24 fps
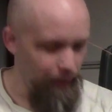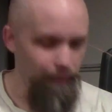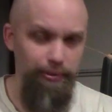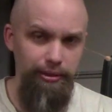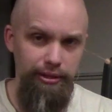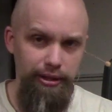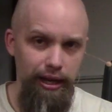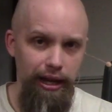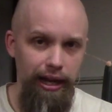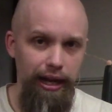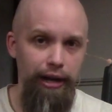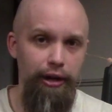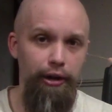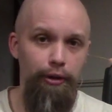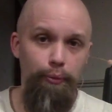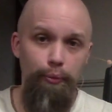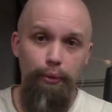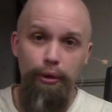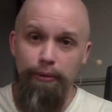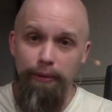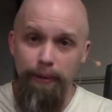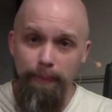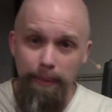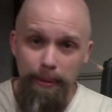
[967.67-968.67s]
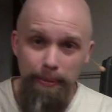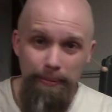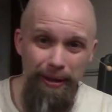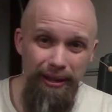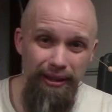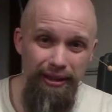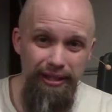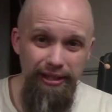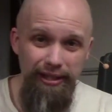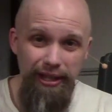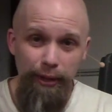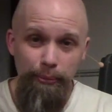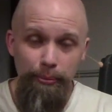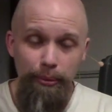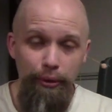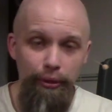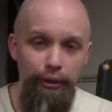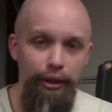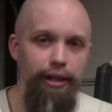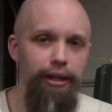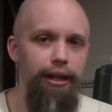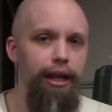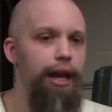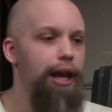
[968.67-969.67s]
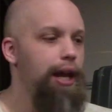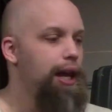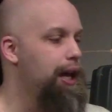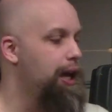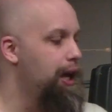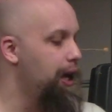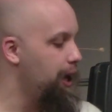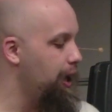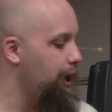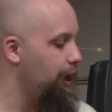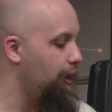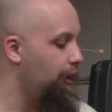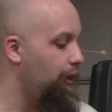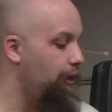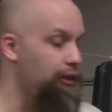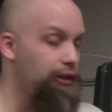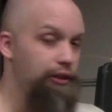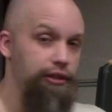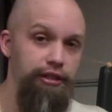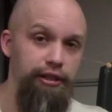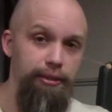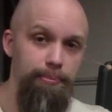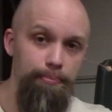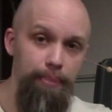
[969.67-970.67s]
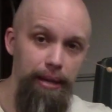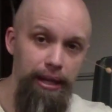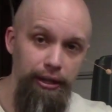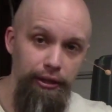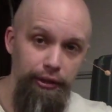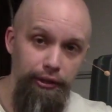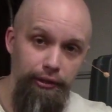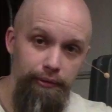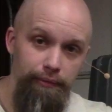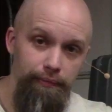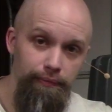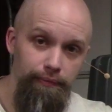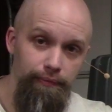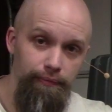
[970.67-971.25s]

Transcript: higher. What do I mean by this elbow thing? The spindle.